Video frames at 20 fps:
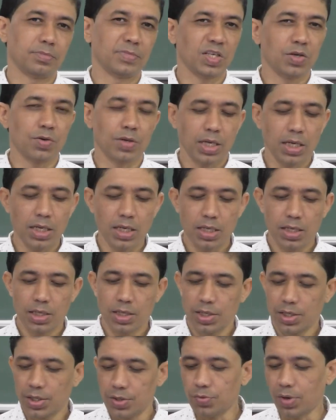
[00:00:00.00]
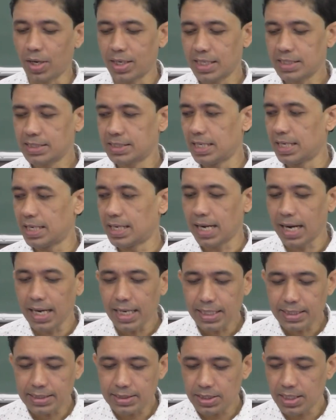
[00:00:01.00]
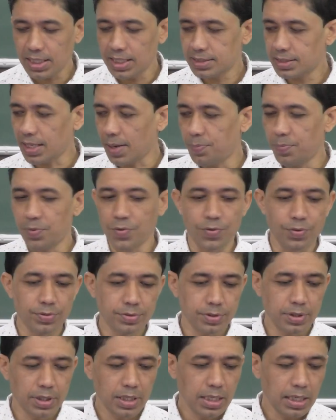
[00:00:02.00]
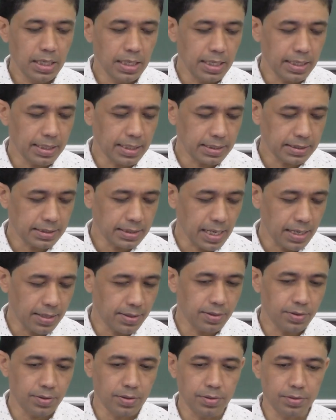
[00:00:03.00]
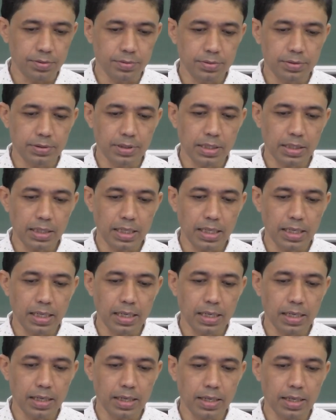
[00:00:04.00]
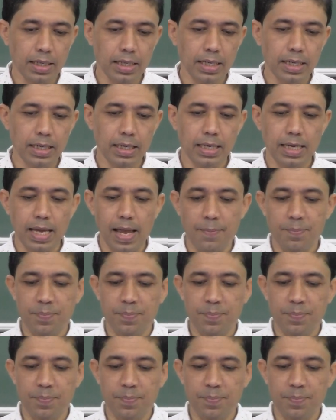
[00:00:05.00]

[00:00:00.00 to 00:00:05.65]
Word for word: okay. You understand, right. Say suppose let us uh, take an F